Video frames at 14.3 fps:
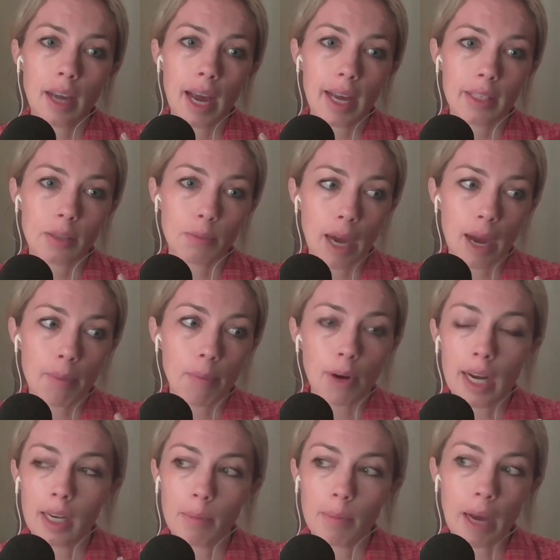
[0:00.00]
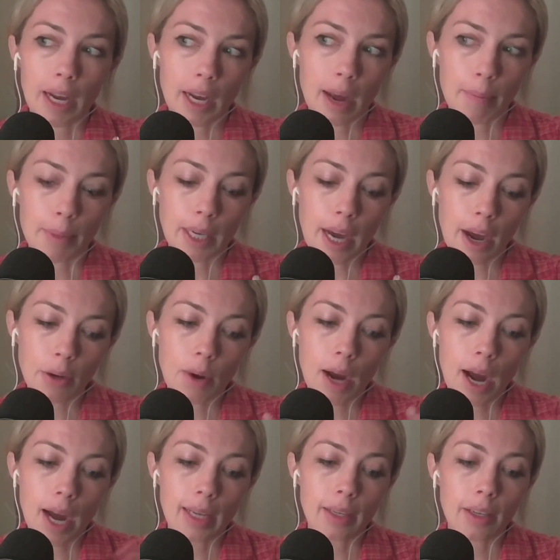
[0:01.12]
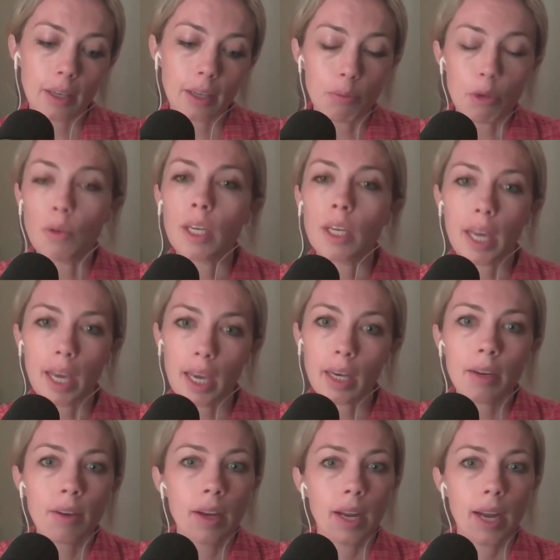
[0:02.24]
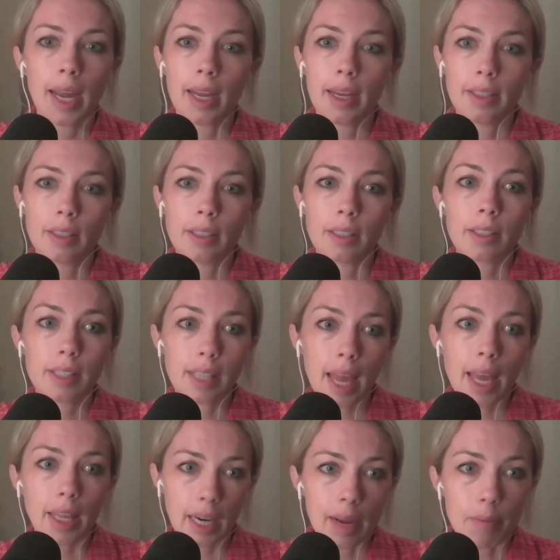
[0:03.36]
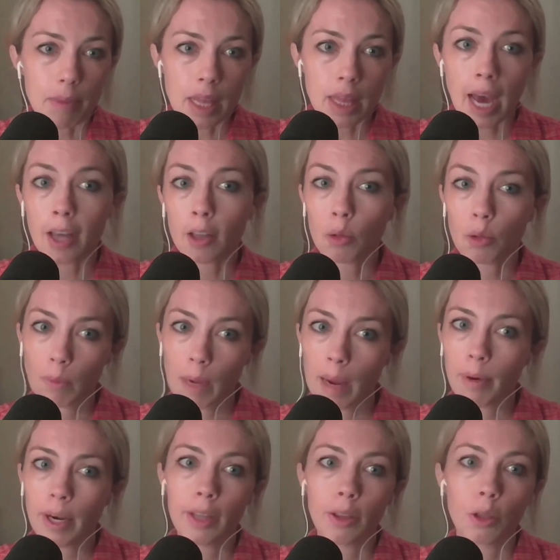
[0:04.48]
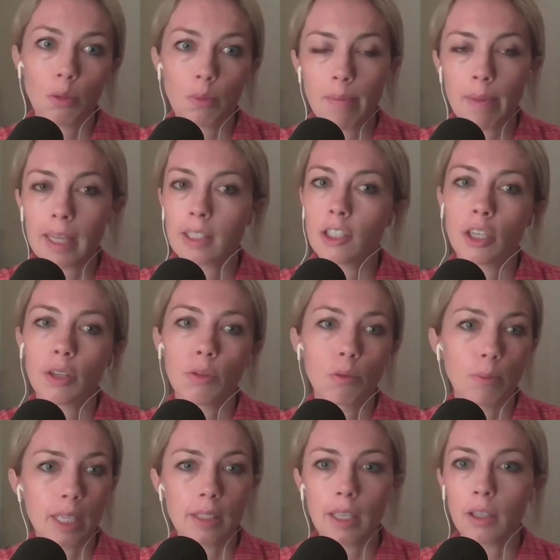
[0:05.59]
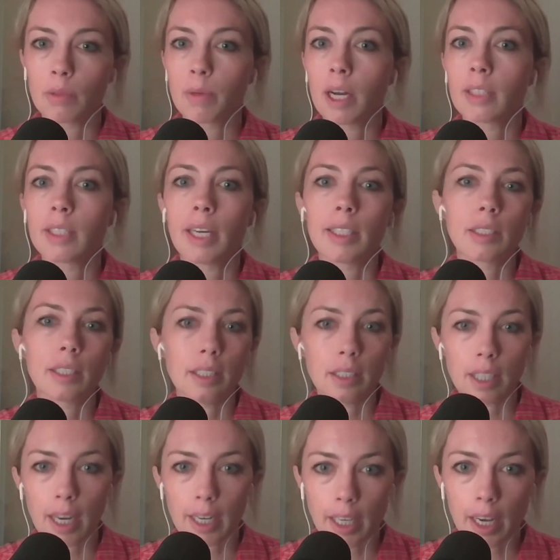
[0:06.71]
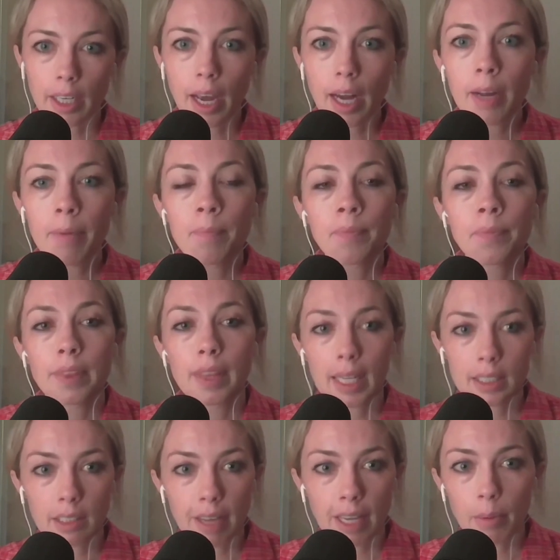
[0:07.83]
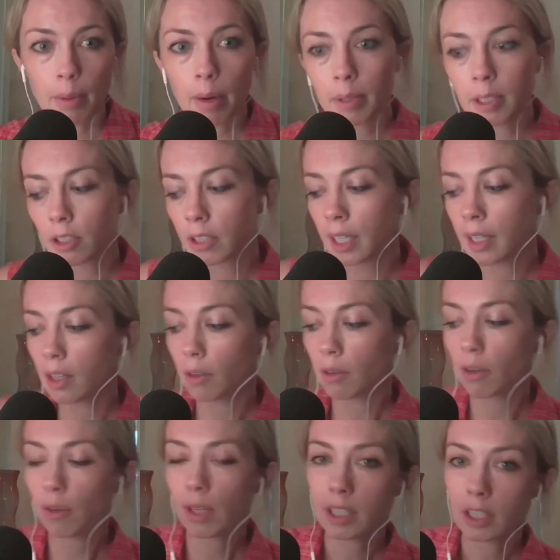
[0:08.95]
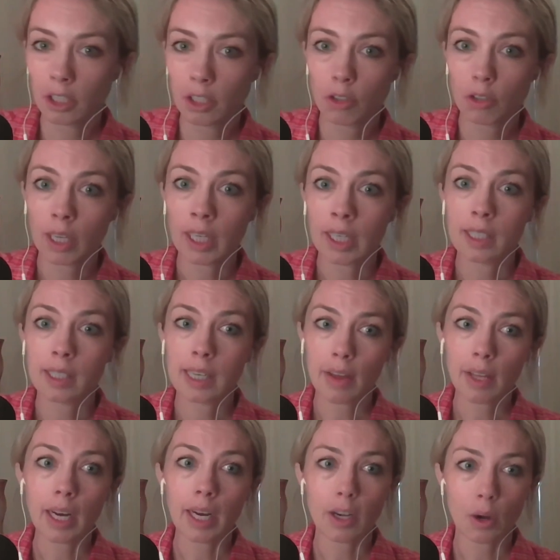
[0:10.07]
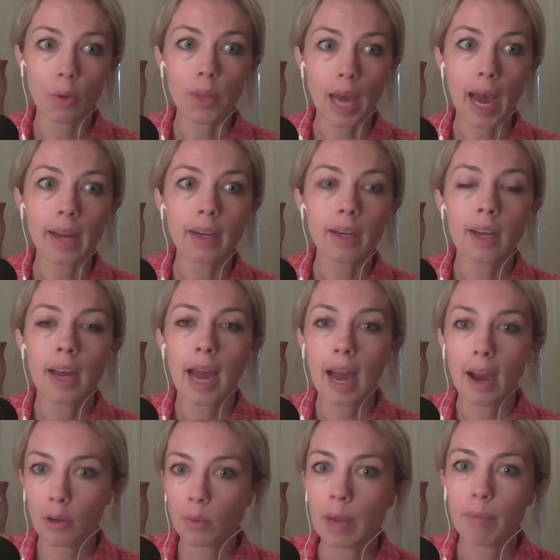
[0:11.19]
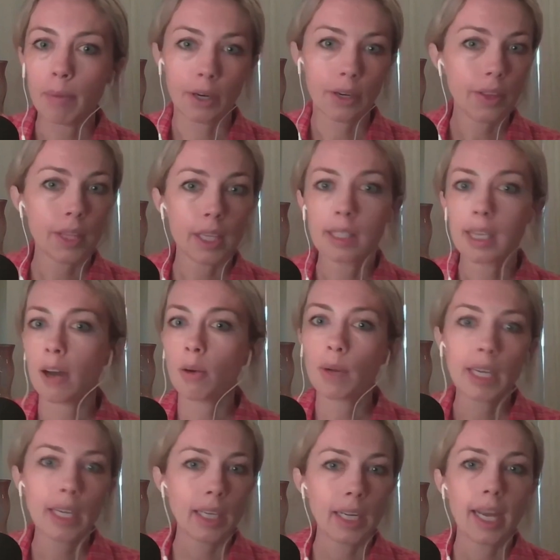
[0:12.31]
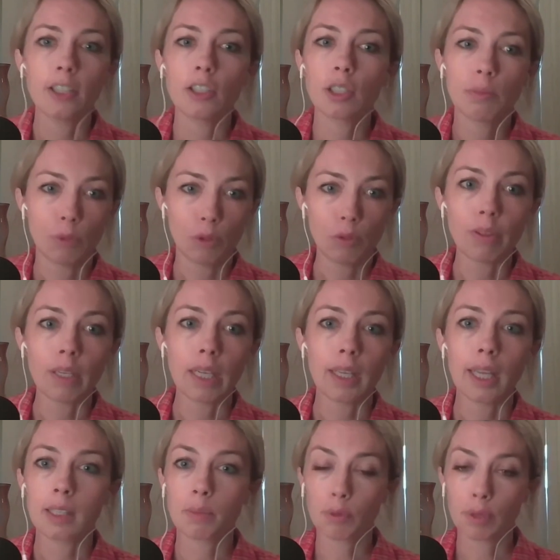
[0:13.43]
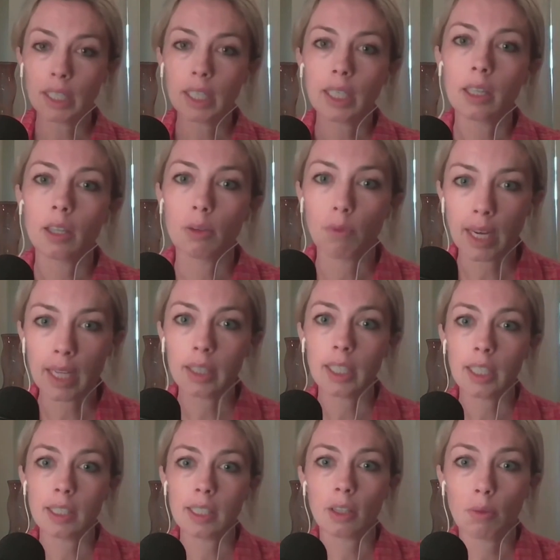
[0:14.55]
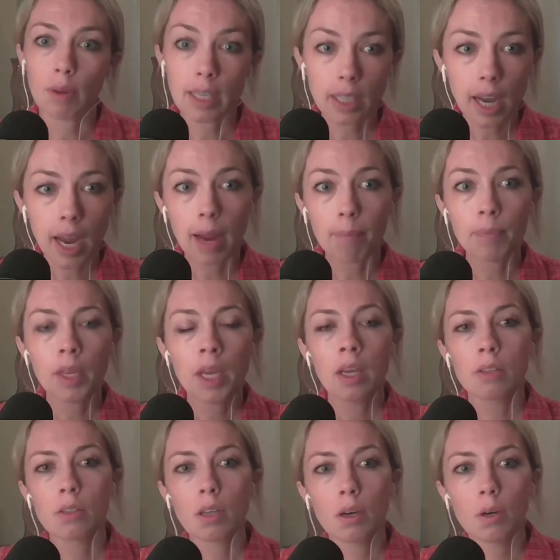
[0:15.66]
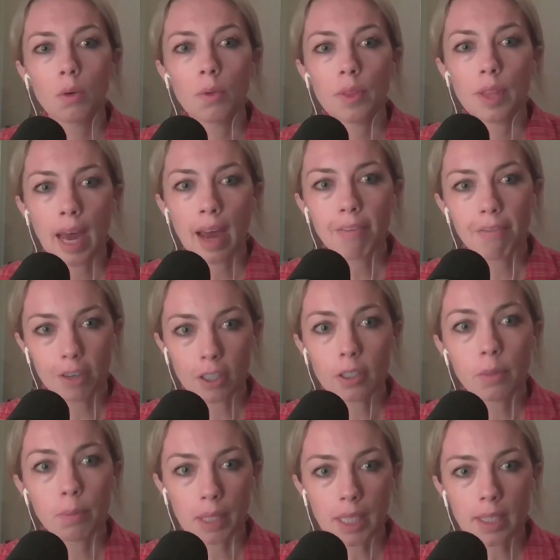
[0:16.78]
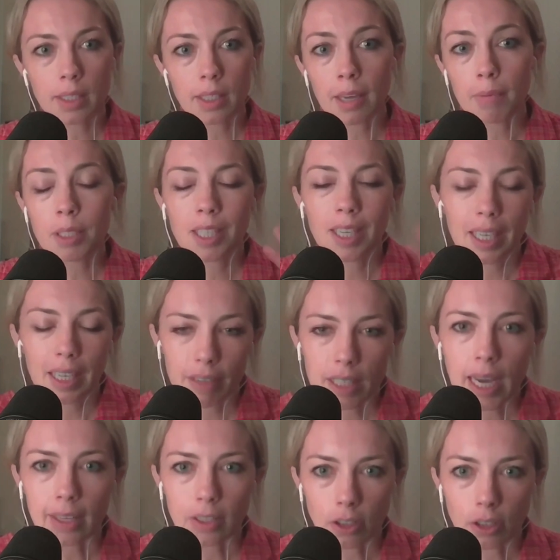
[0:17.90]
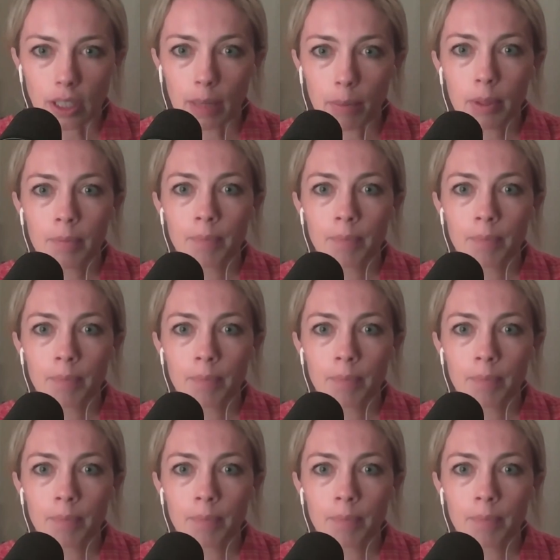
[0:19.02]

as my brand and my company, how do I communicate and say that I meet that through my brand, through my messaging, through my sales process, yada, yada, yada. That's the value prop constraint. The growth engine constraint is, now that I know that, how do I market this? How do I get an engine moving that's bringing in the right leads at the right time? So that first piece, I'm just going to give a tactical tip.